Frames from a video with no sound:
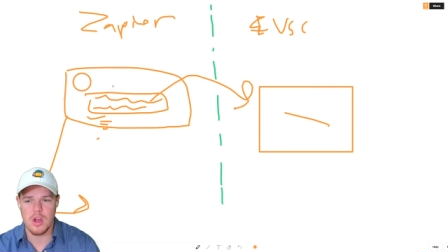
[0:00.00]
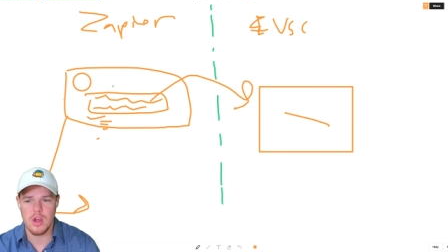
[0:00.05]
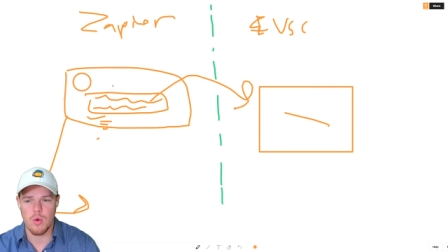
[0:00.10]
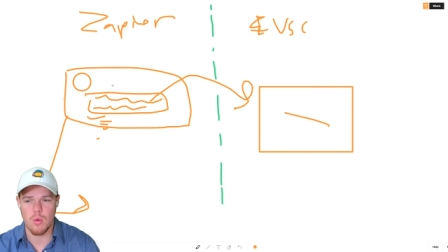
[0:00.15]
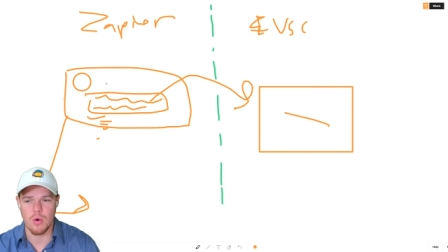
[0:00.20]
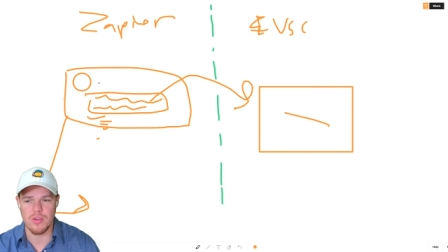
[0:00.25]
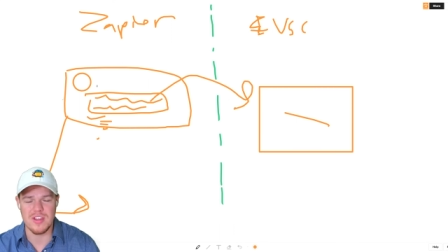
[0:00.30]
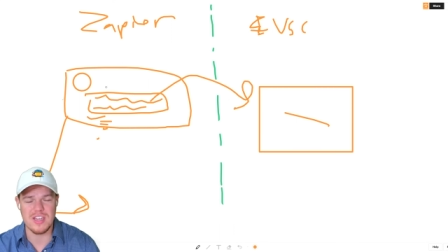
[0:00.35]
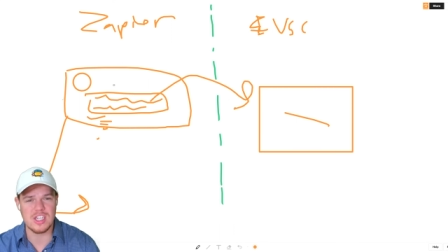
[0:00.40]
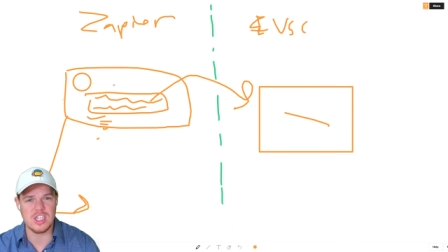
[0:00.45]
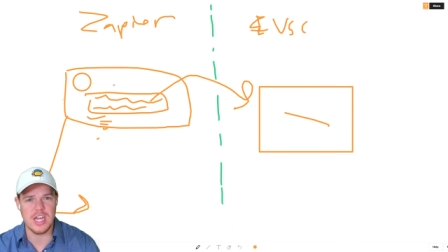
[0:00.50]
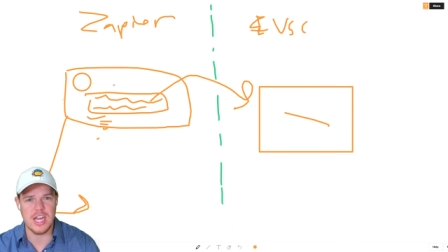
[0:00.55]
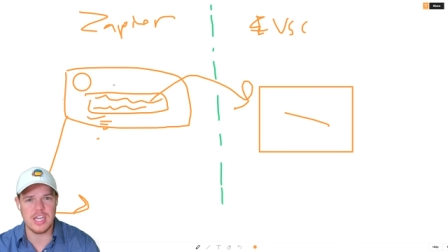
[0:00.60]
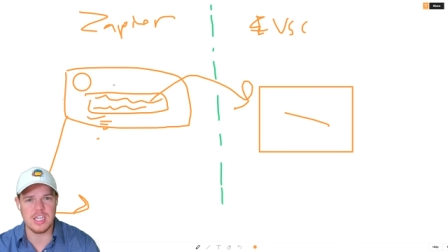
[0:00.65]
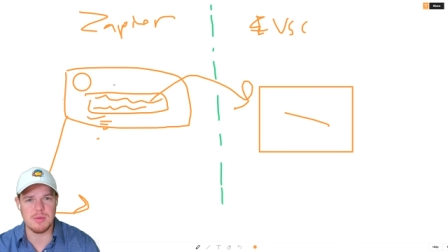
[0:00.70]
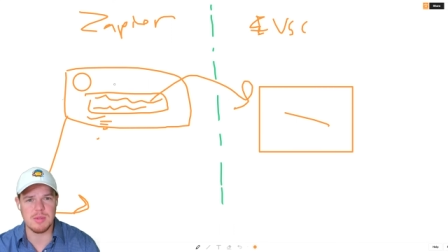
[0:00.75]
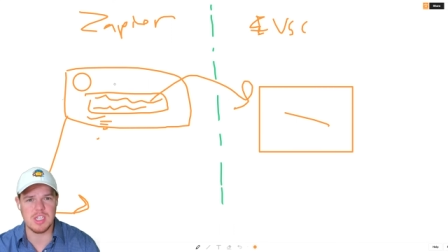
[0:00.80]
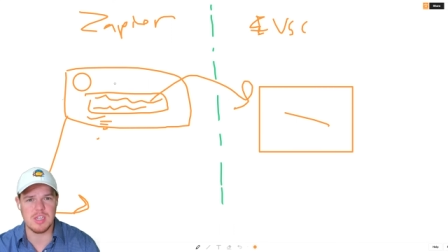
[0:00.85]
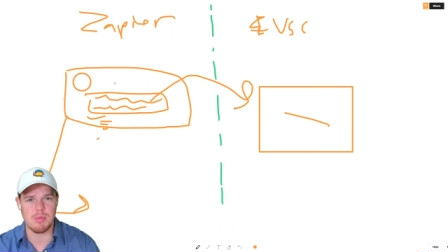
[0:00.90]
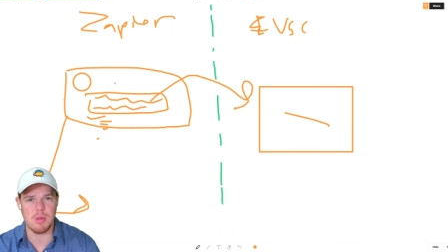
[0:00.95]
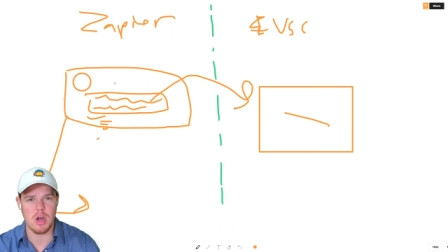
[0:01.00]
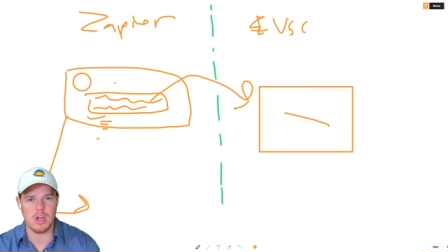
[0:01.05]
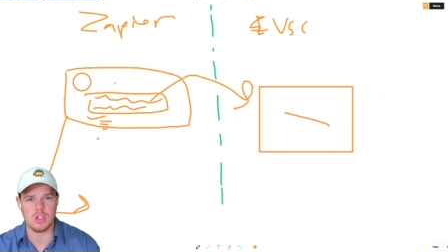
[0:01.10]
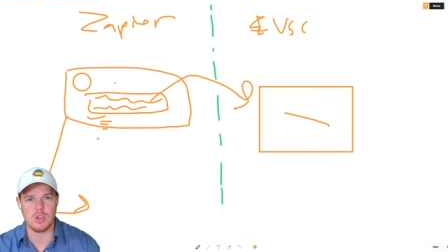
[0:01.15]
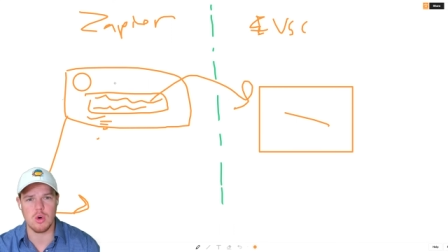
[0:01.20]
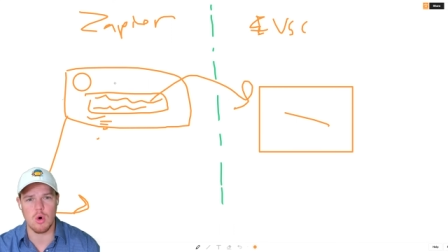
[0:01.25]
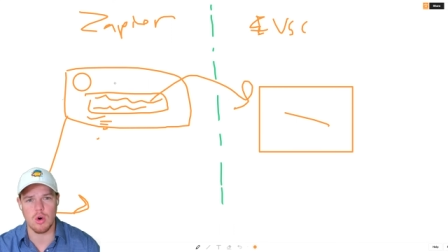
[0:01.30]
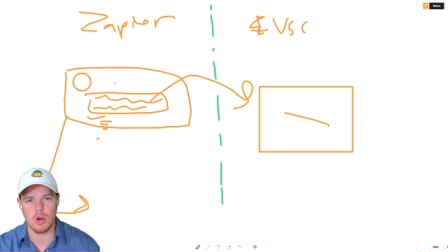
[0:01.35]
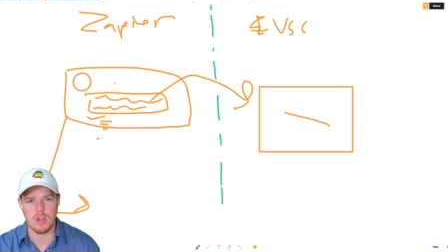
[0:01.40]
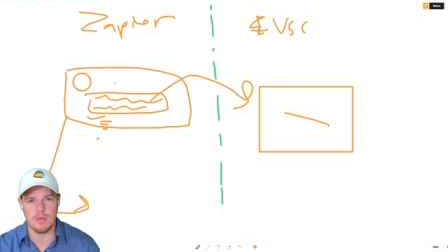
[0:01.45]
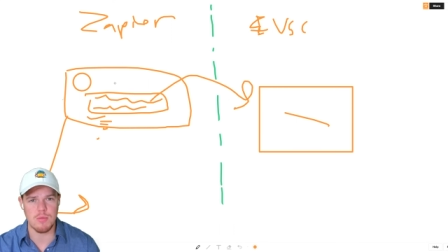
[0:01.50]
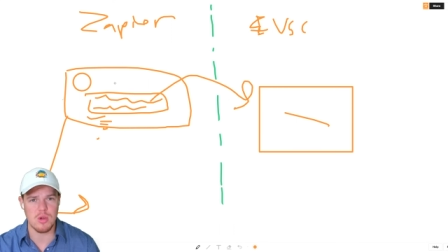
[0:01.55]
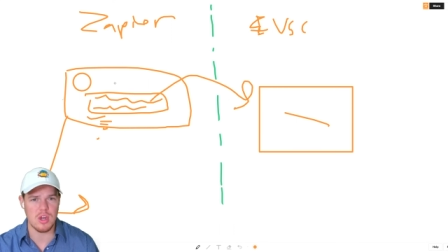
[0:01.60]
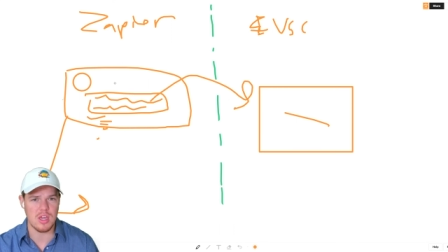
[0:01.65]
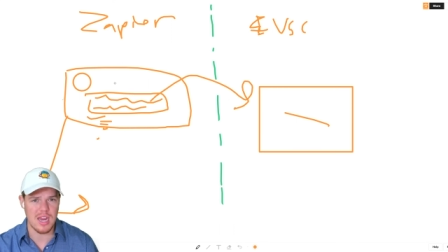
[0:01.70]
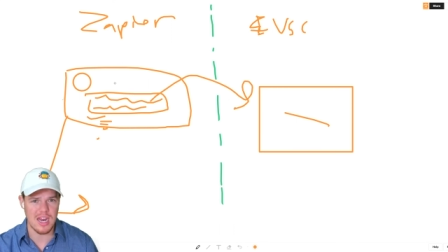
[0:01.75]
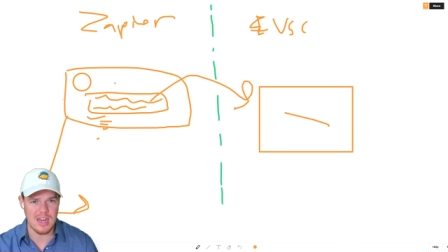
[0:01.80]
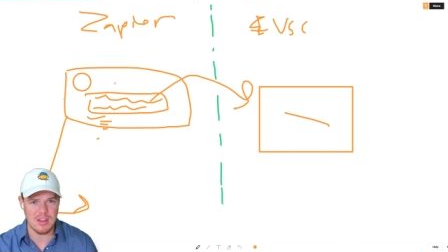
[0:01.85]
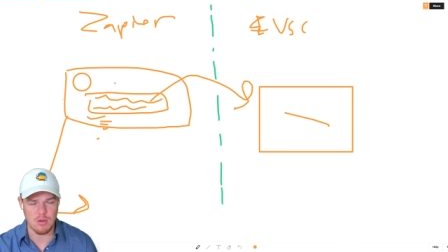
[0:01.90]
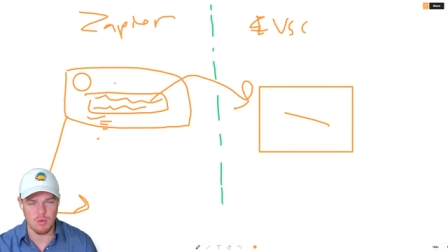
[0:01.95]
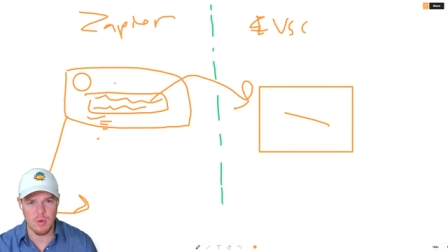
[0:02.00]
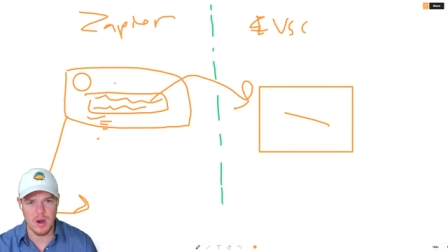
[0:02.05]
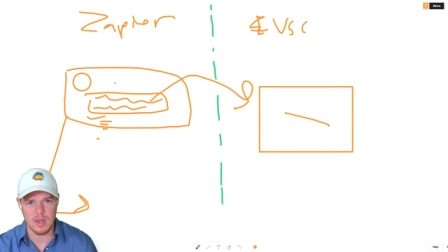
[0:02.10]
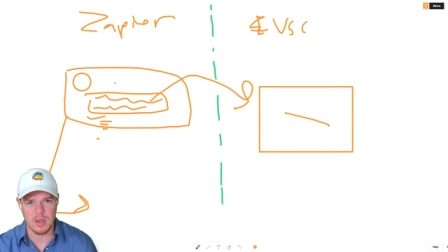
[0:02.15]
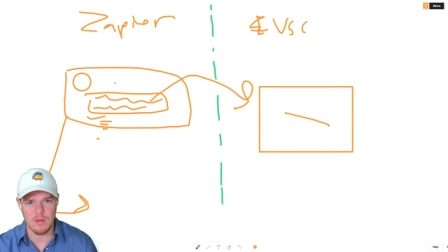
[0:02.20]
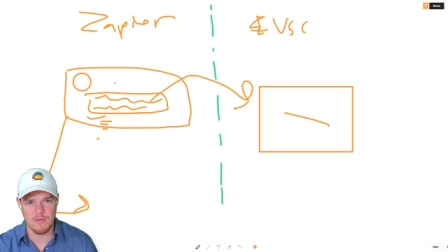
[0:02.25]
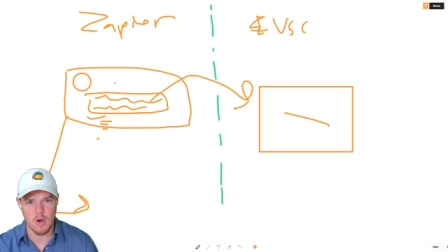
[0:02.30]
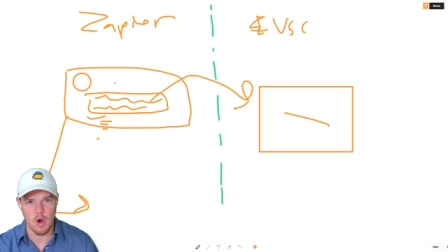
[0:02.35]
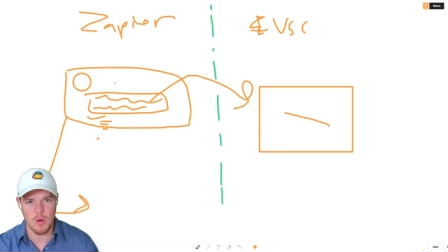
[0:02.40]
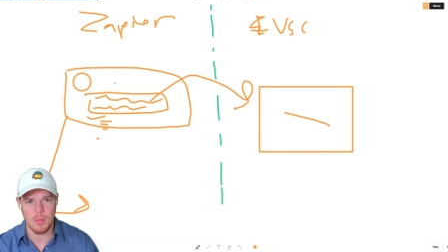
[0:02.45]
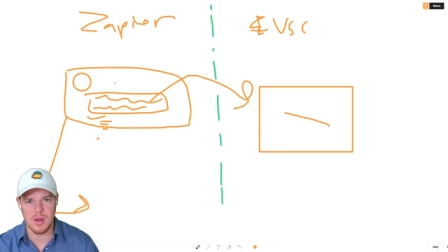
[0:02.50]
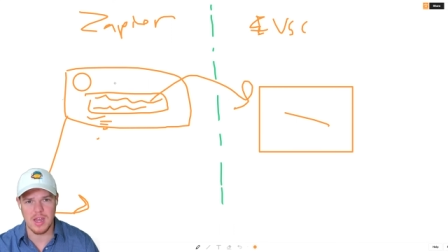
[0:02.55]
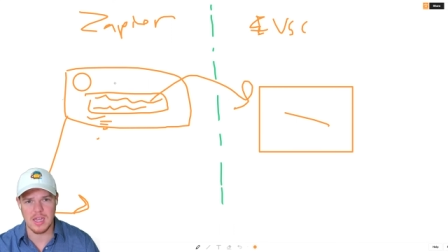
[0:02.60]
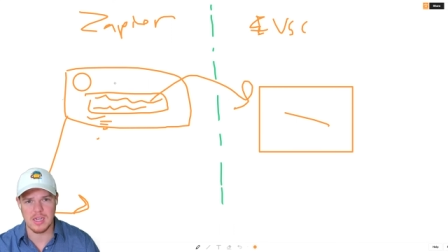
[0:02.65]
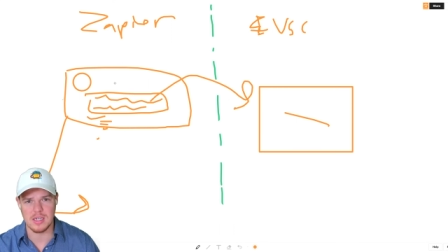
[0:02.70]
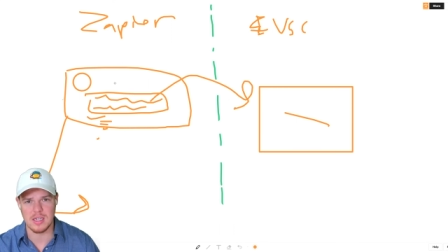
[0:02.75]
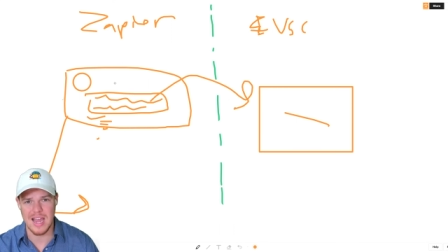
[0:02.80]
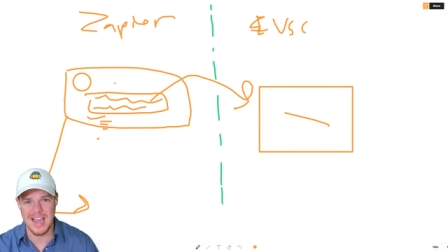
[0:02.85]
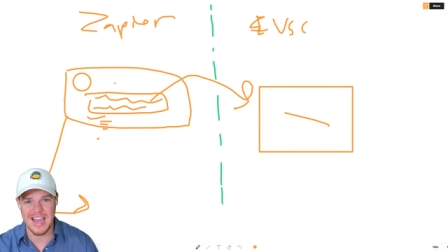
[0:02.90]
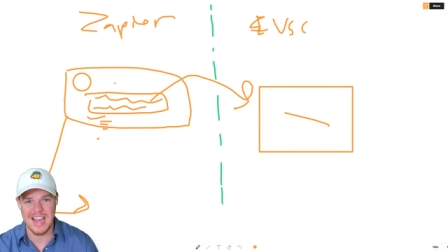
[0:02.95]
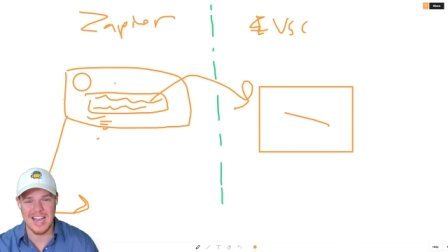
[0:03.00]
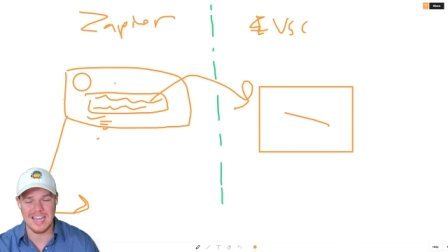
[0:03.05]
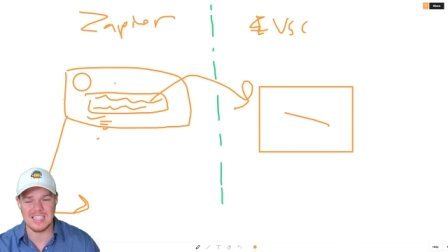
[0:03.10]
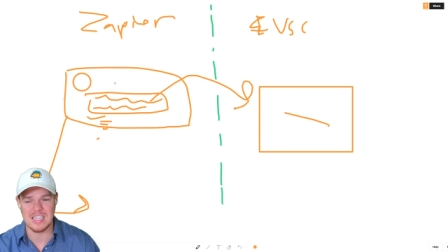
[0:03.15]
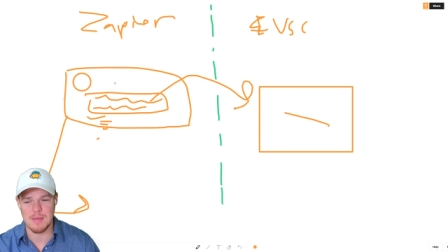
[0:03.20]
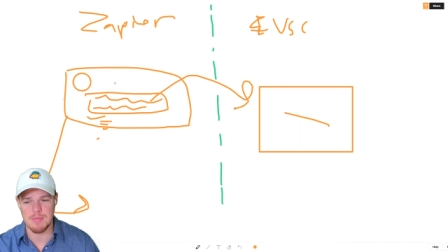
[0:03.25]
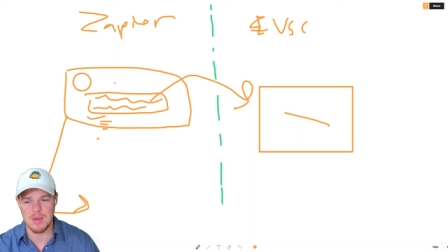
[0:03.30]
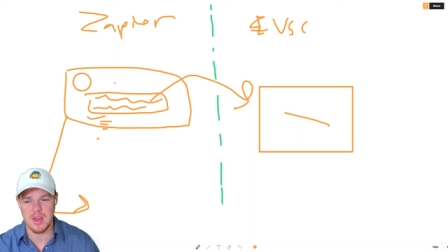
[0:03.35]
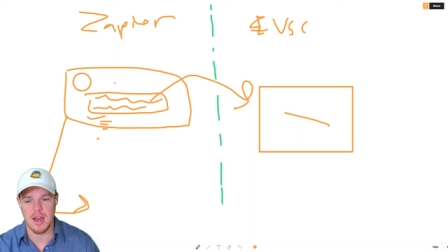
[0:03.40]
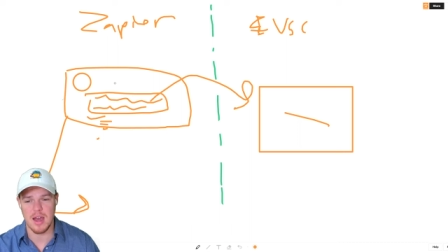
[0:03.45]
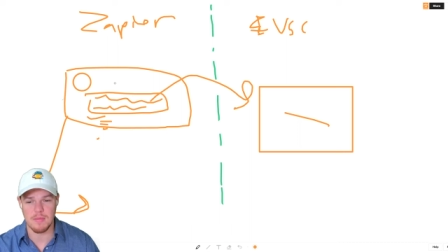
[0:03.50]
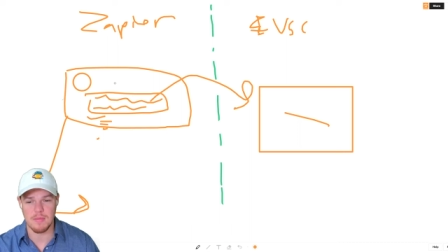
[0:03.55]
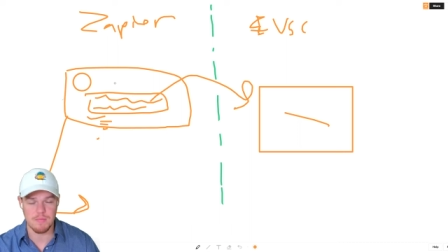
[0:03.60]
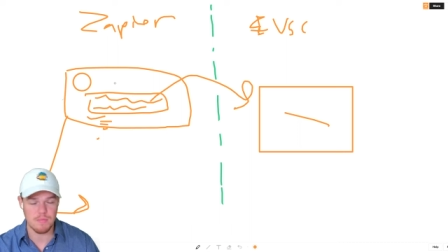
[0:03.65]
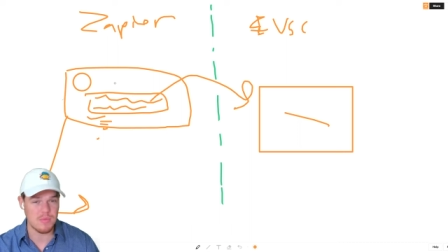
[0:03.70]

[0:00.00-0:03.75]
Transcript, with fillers: where these ChatGPT blocks are communicating directly with OpenAI's API.